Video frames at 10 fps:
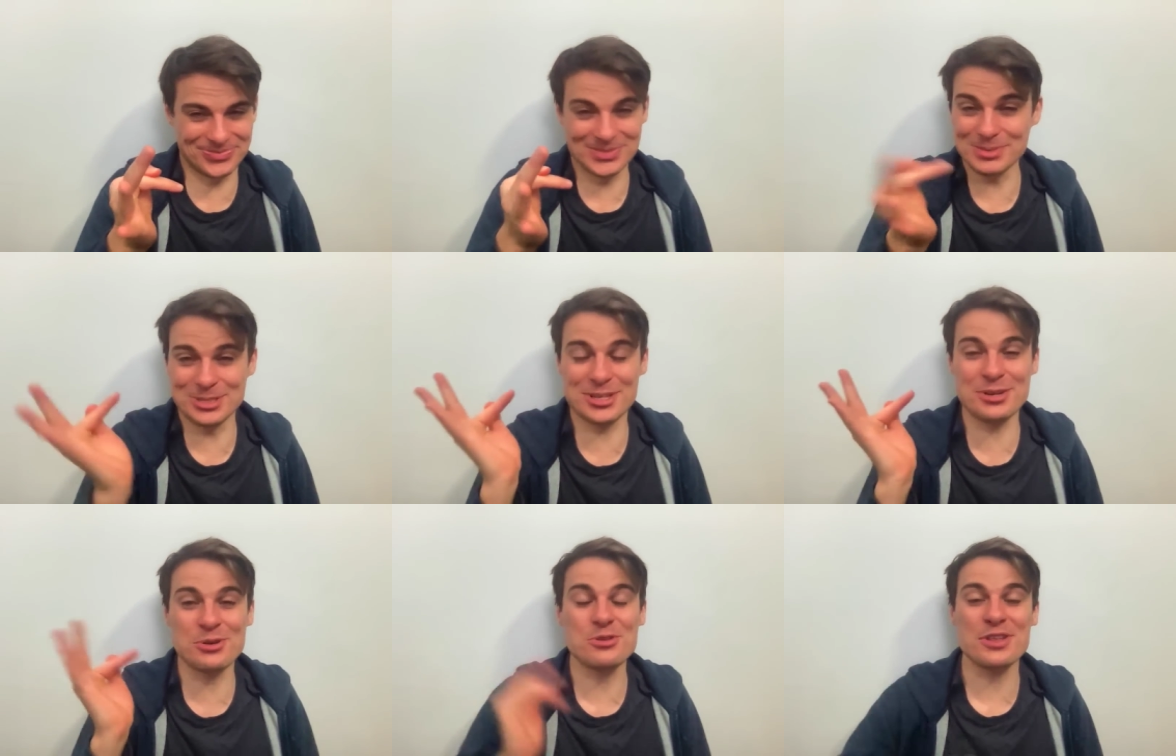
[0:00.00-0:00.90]
I'm just gonna
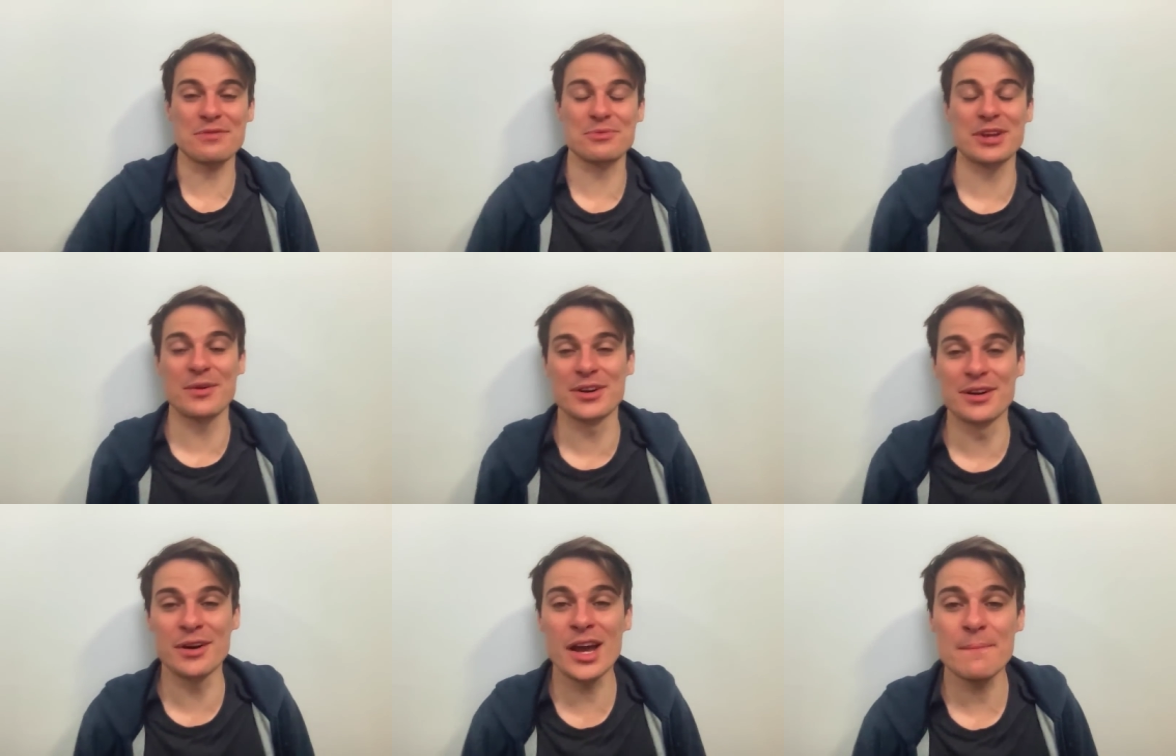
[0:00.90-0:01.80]
call you that from now on.
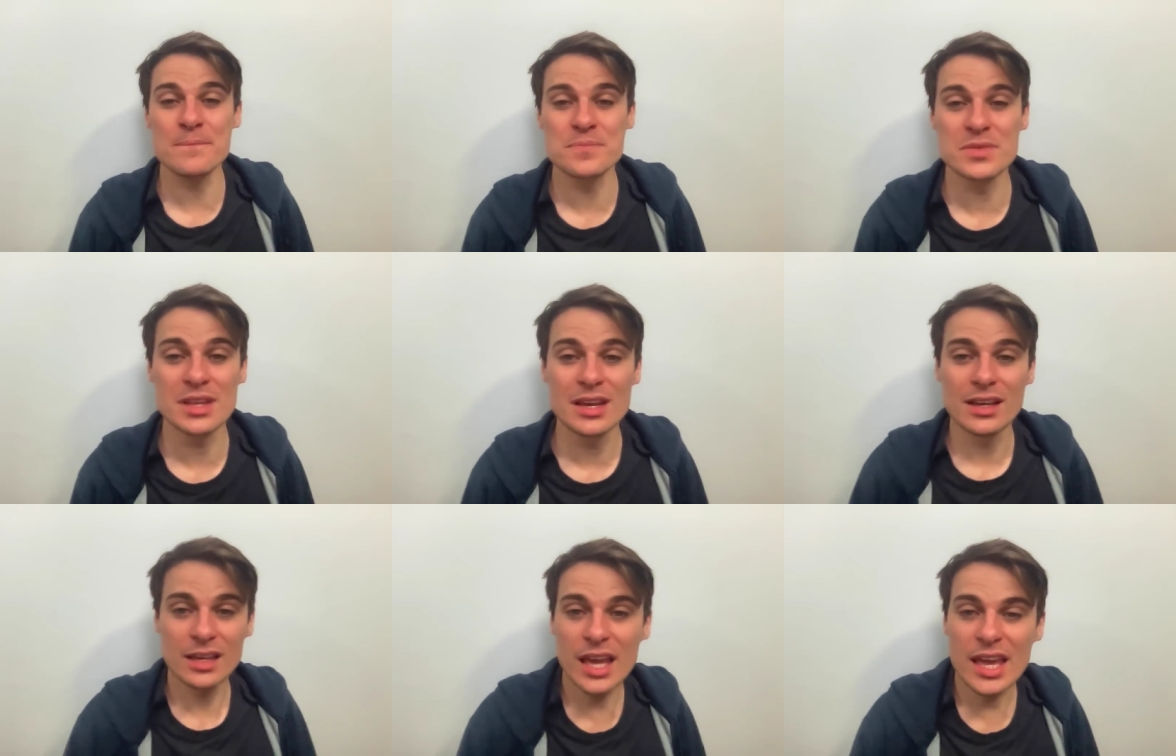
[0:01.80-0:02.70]
All right.
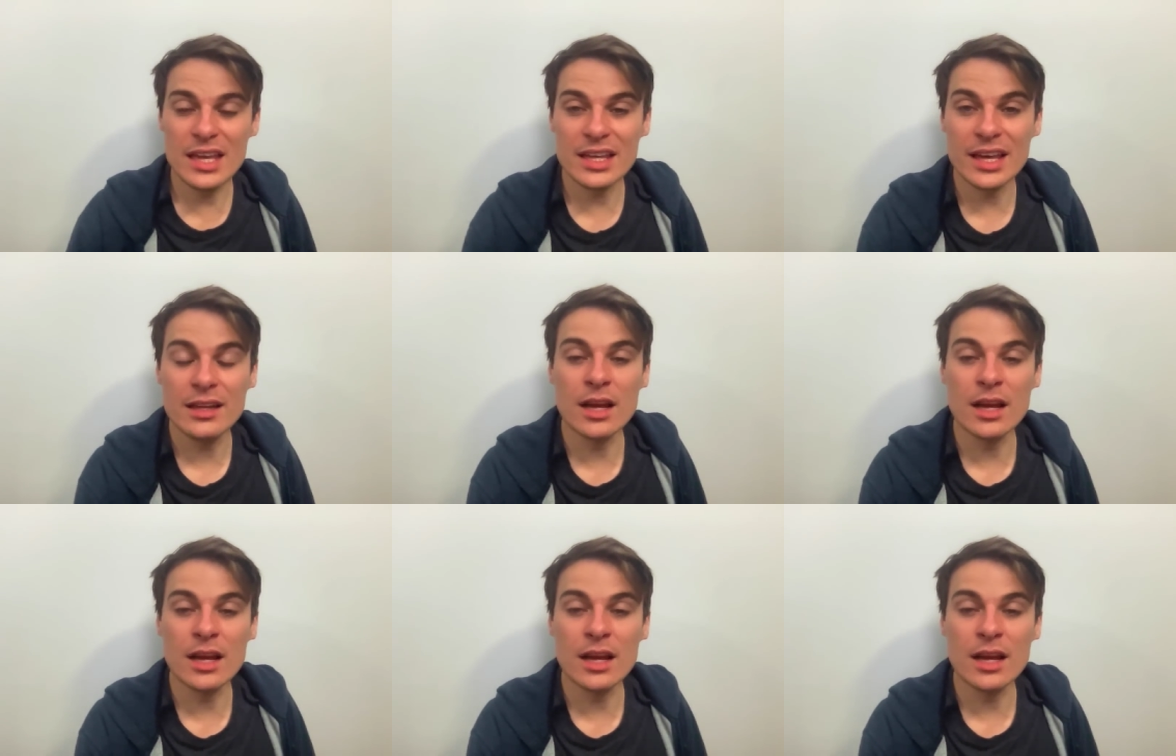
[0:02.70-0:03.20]
Yeah, yeah, yeah.